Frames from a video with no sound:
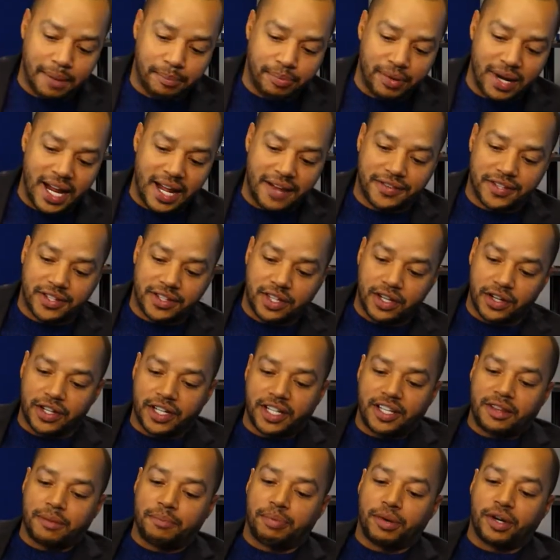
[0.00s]
Braff's
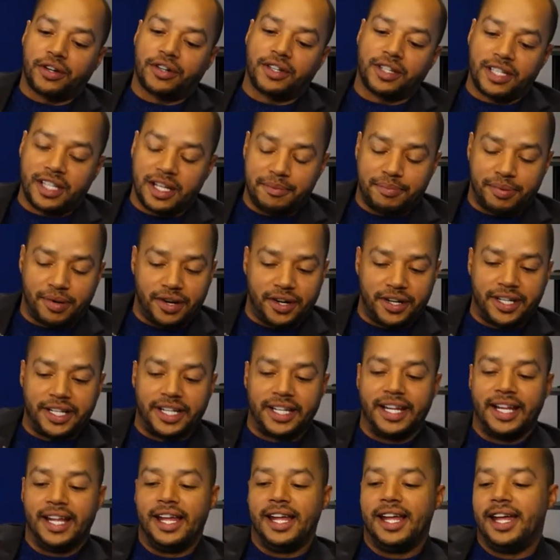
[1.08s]
30th birthday
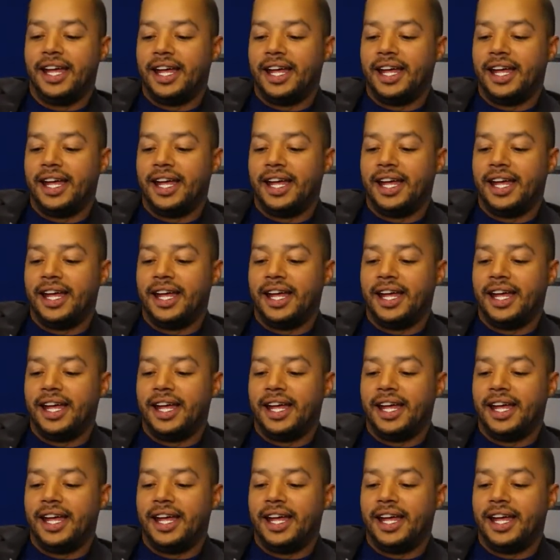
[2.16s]
party,